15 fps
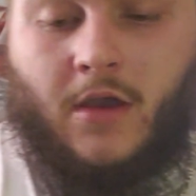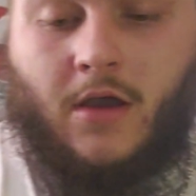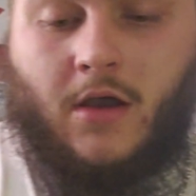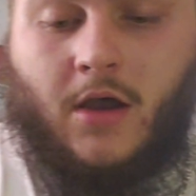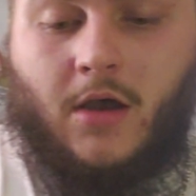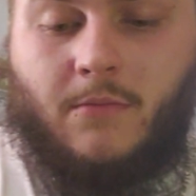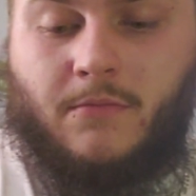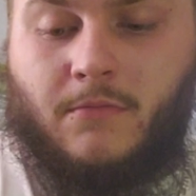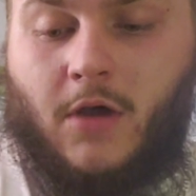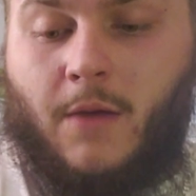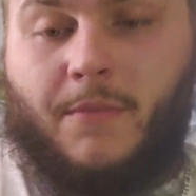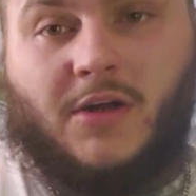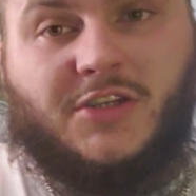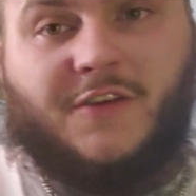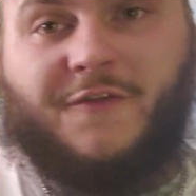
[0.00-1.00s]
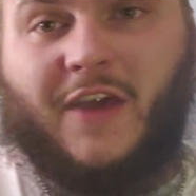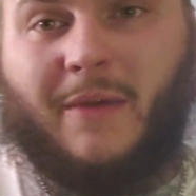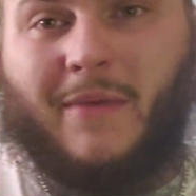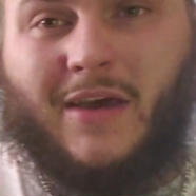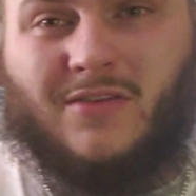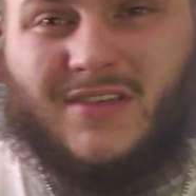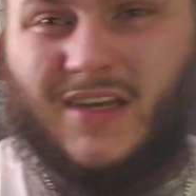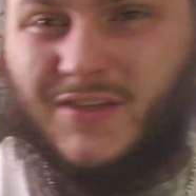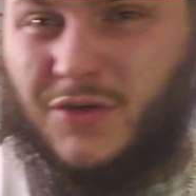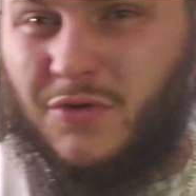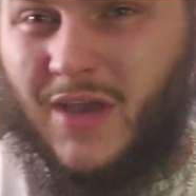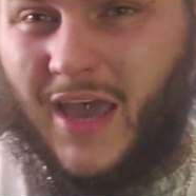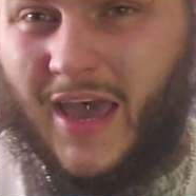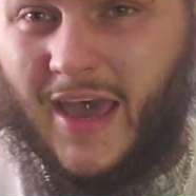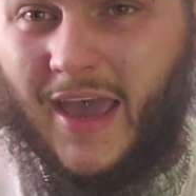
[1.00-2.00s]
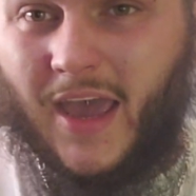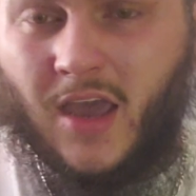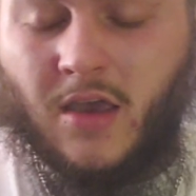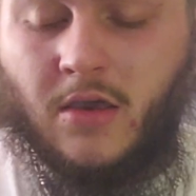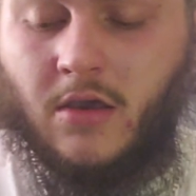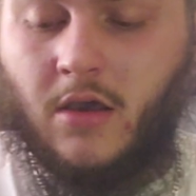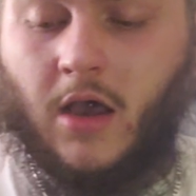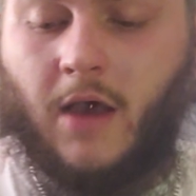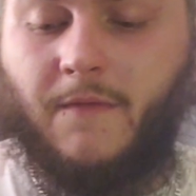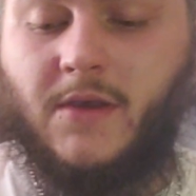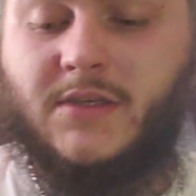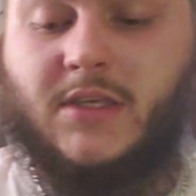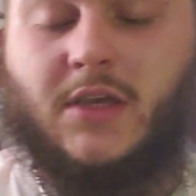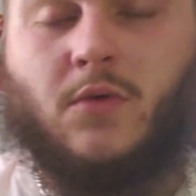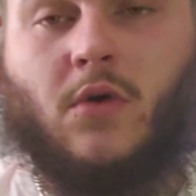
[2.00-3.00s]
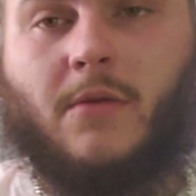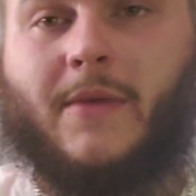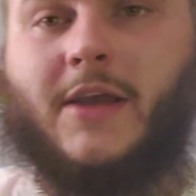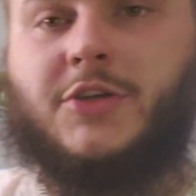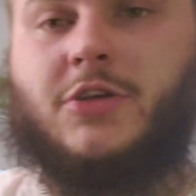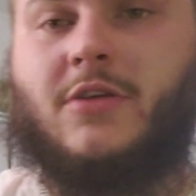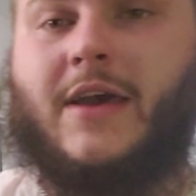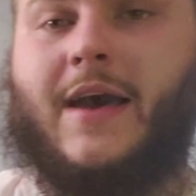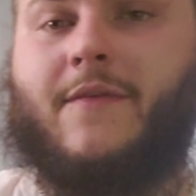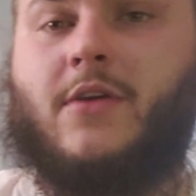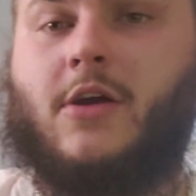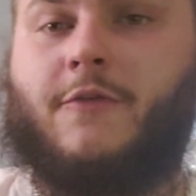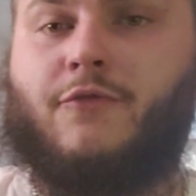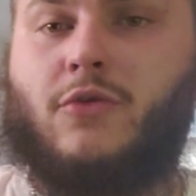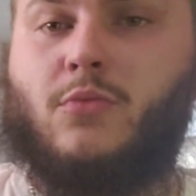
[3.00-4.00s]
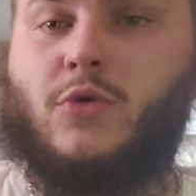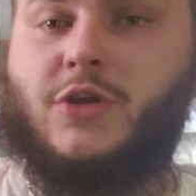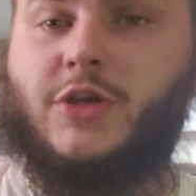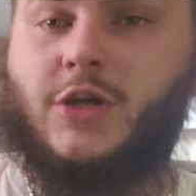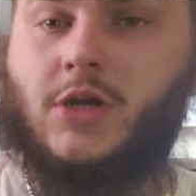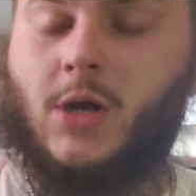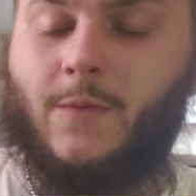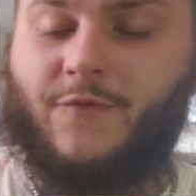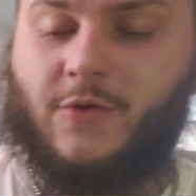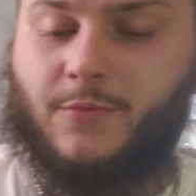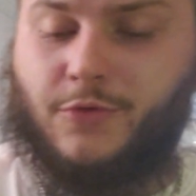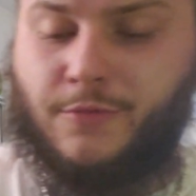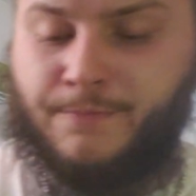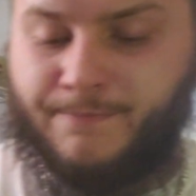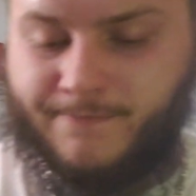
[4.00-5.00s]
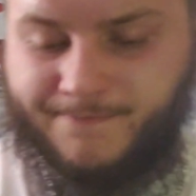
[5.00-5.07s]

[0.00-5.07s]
A bunch of females, that's okay. Obviously, you want to make sure they have enough room where they're comfortable.